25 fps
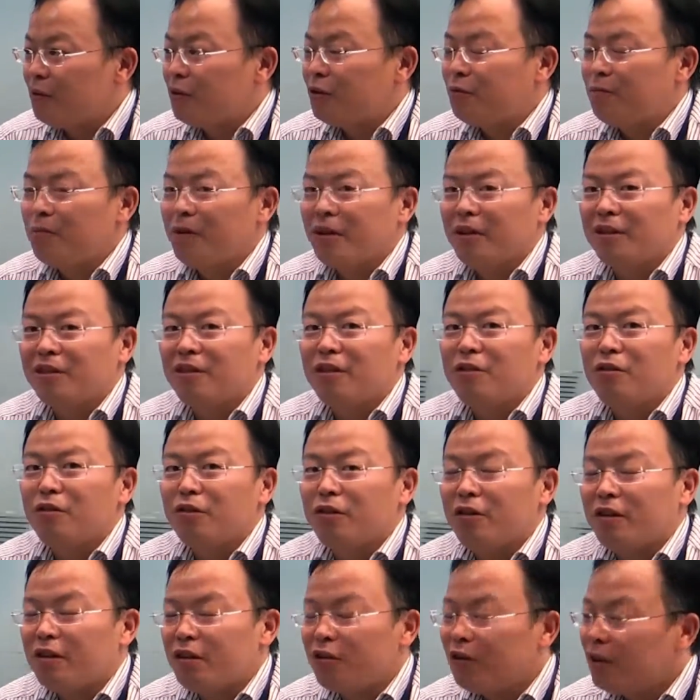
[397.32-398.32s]
Which means
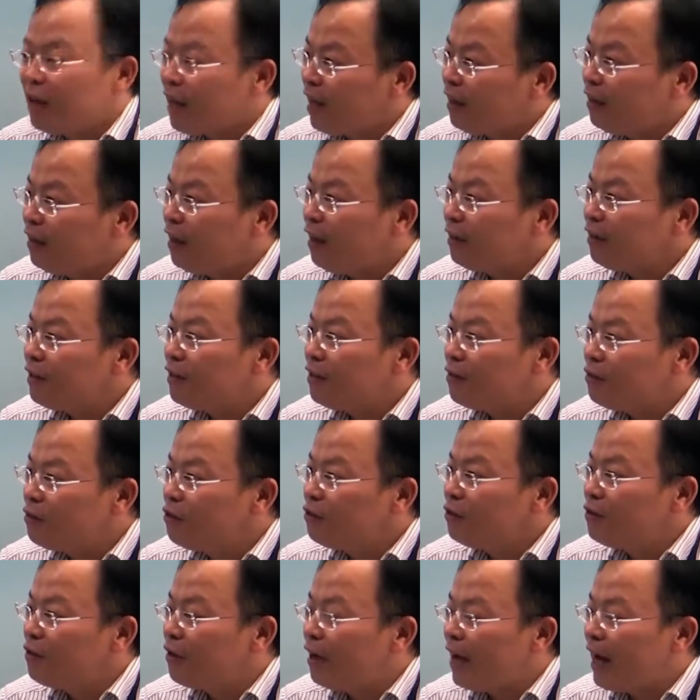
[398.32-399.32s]
you cannot
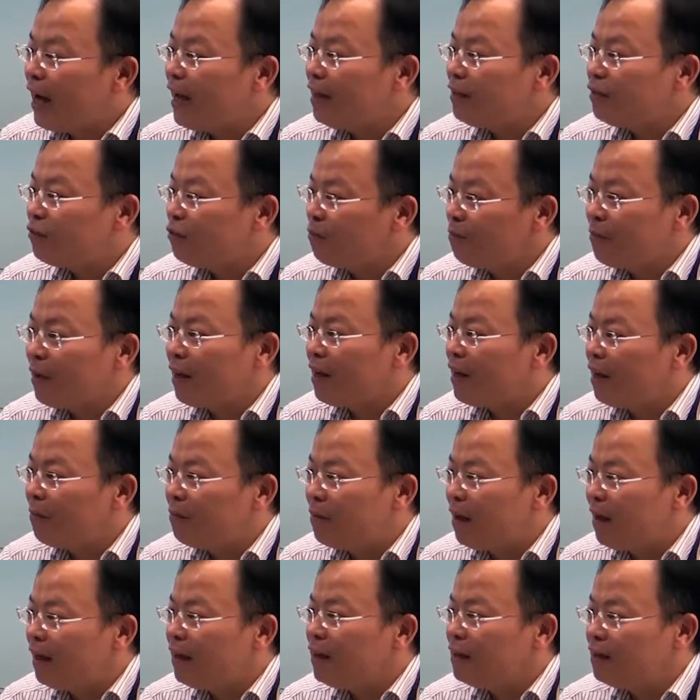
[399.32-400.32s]
use your hand to pick
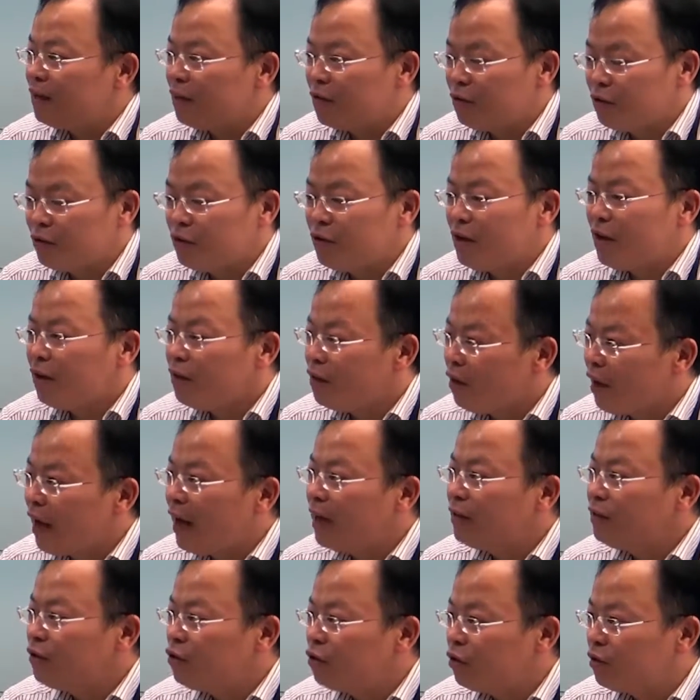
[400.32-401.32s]
up anything. Your
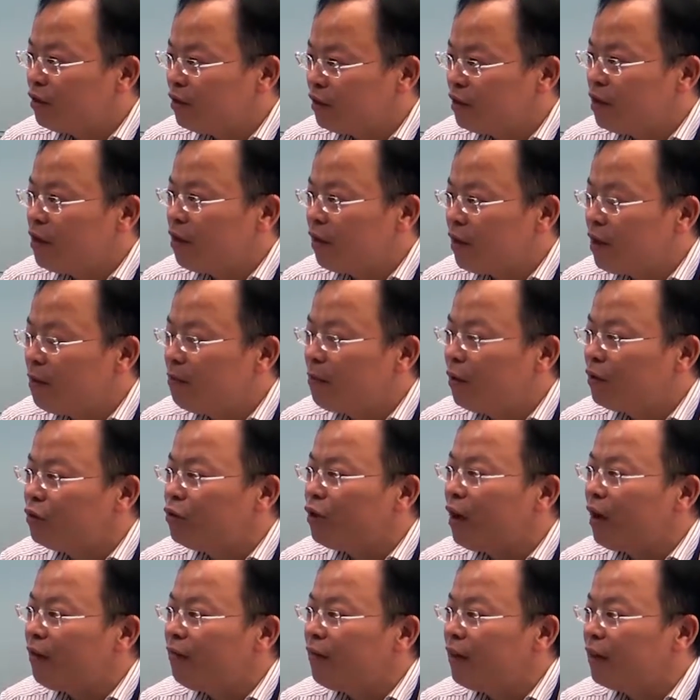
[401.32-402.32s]
hand should still keep on
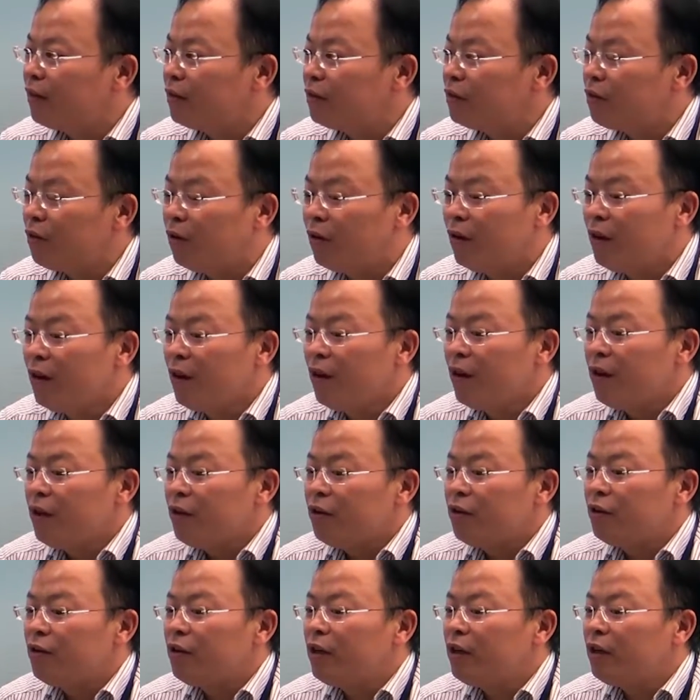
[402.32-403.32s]
driving. So
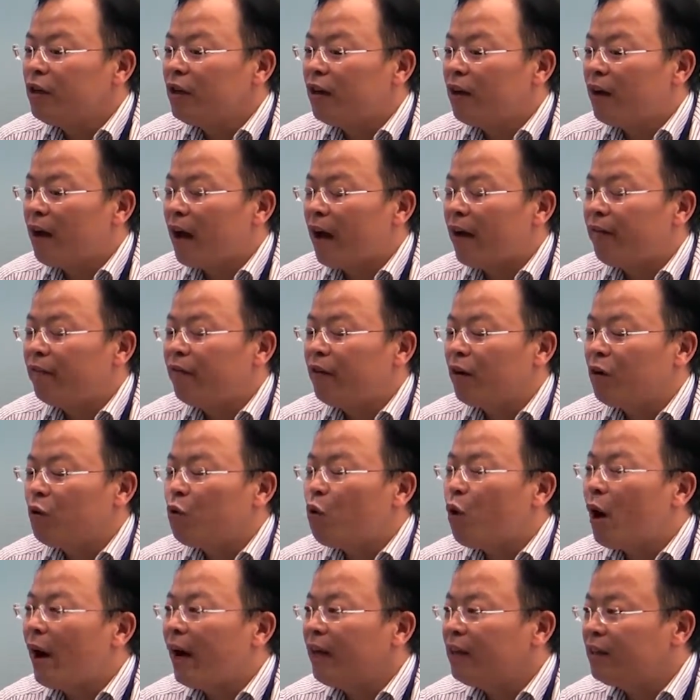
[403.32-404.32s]
you need to have a
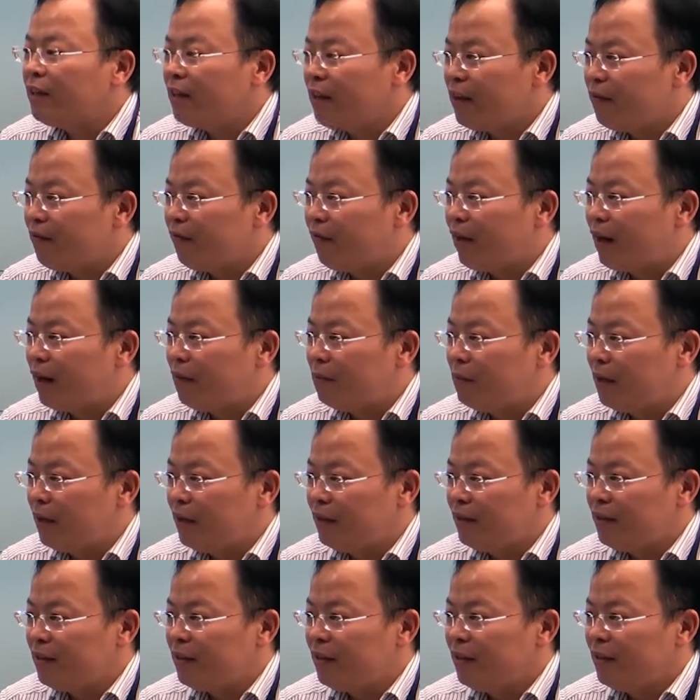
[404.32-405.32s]
quiet
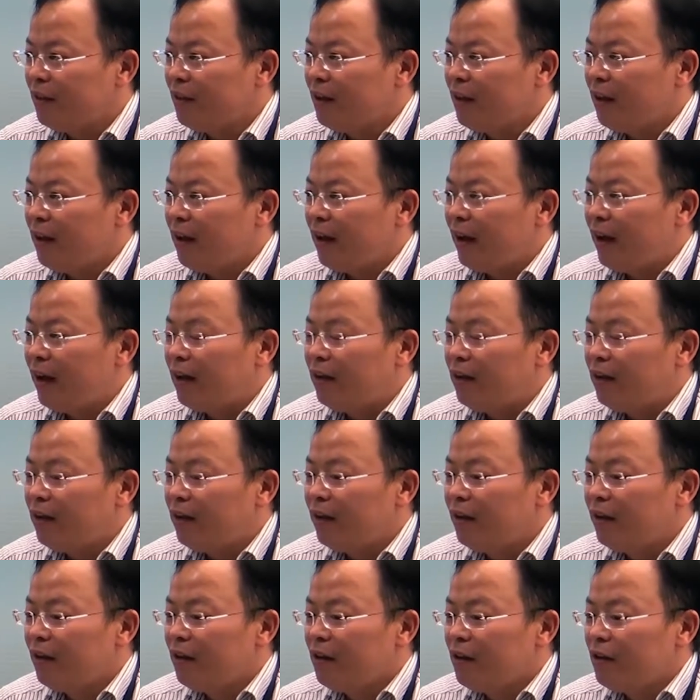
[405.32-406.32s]
environment,
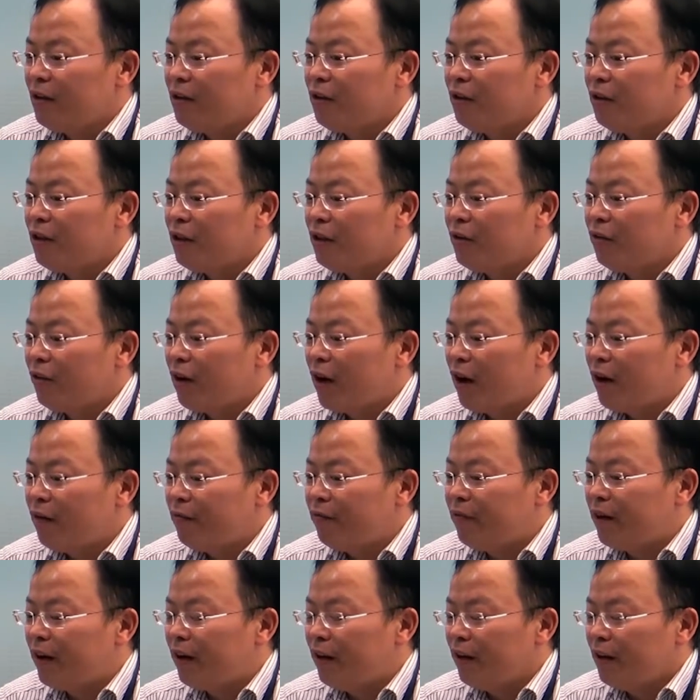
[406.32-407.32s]
and you need to
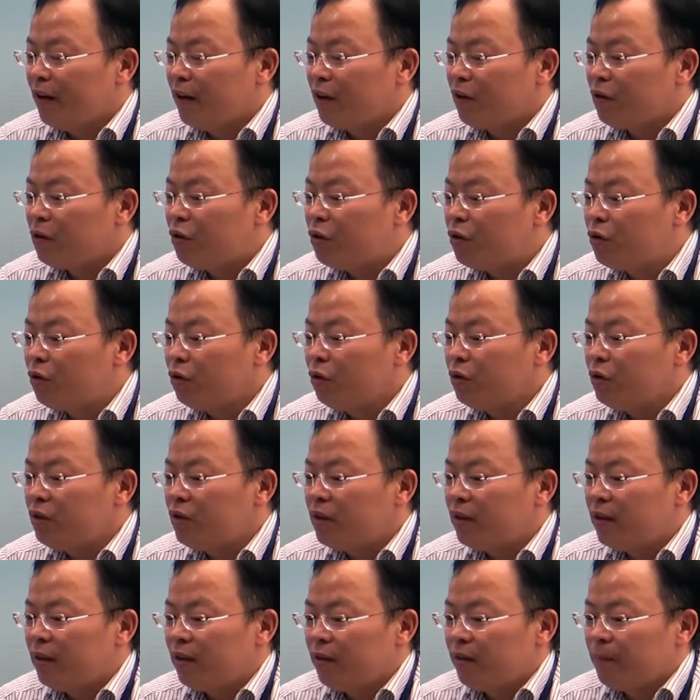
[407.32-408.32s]
have a
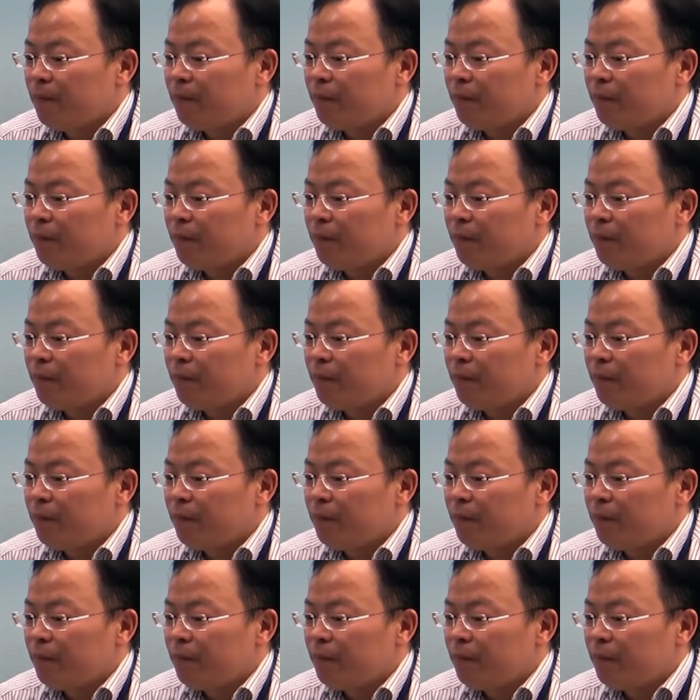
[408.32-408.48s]
good